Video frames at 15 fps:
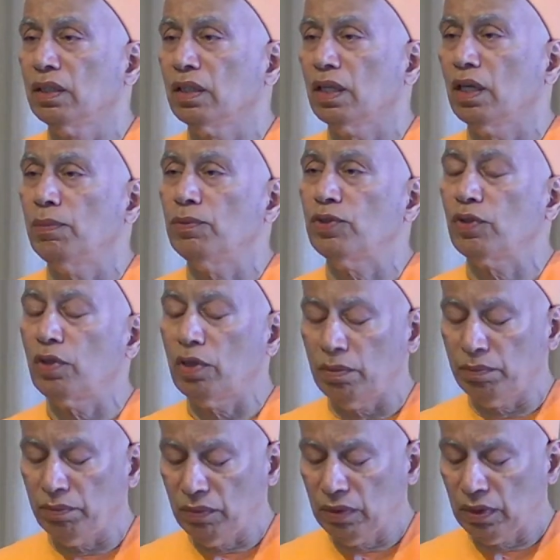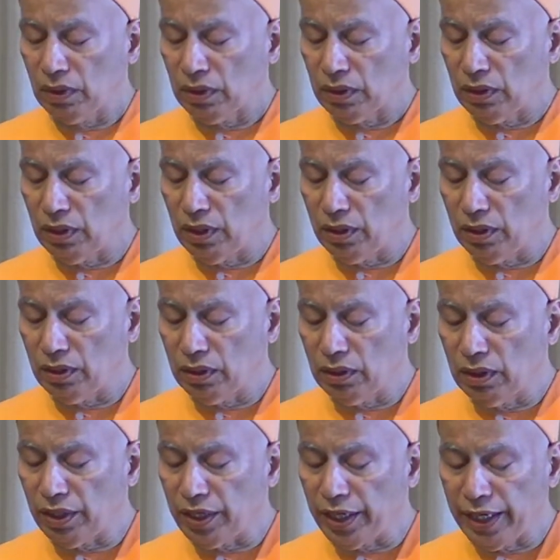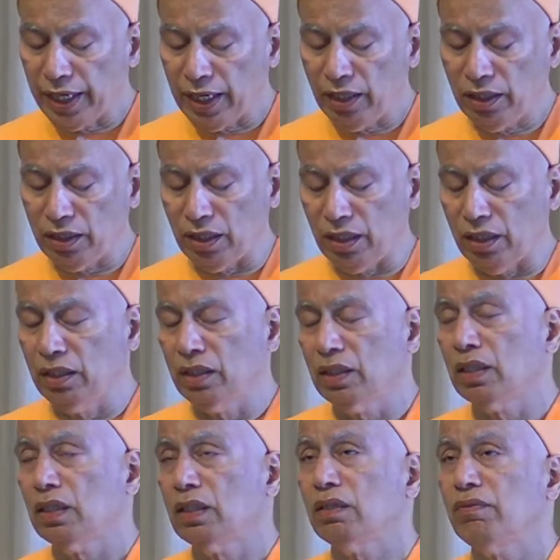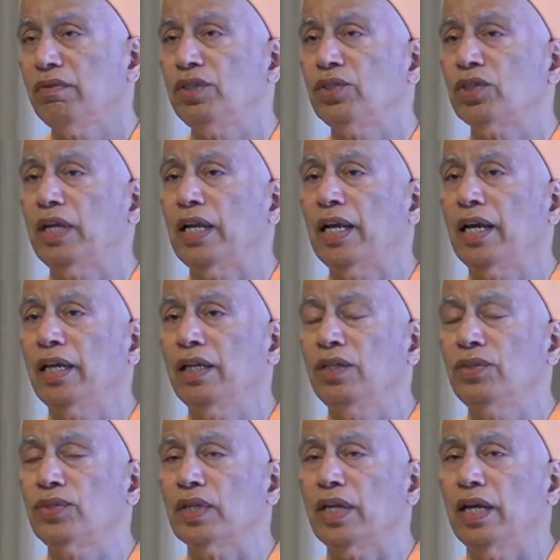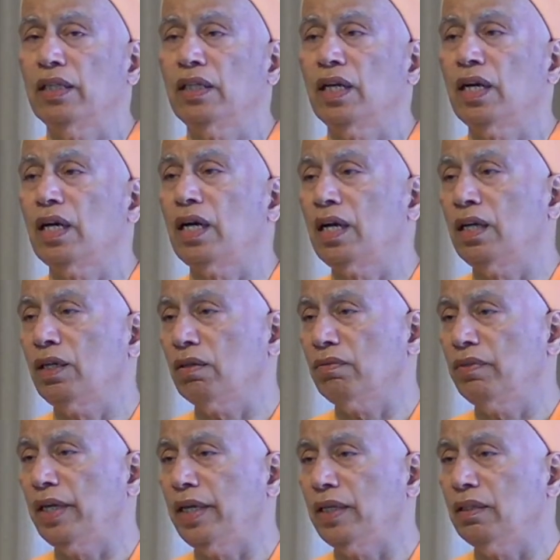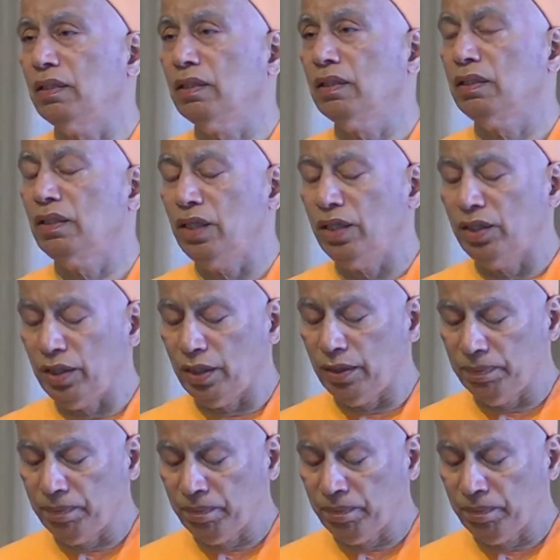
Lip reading: comes from the reality which lies at the heart of that deity.